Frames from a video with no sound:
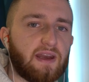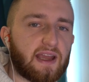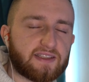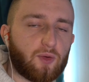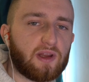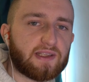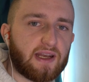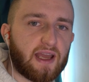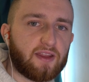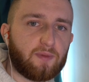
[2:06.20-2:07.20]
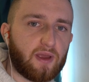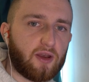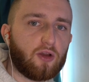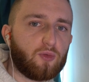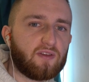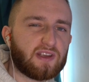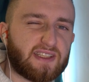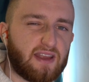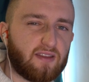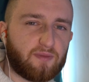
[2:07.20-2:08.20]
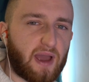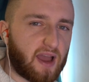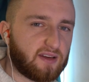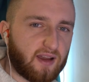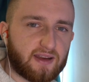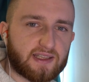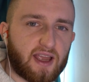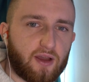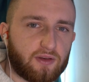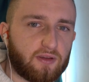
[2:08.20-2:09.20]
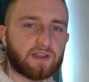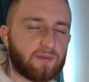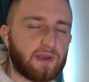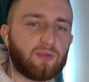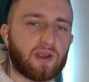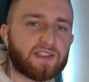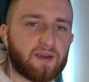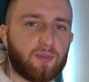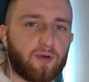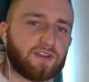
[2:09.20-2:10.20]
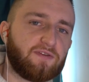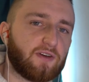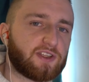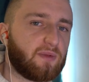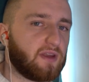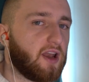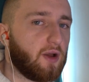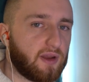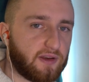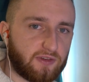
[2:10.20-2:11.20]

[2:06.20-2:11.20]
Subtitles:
Next, I wanted to layer the piano with a synth pad kind of sound, something pretty simple to fill some of the low end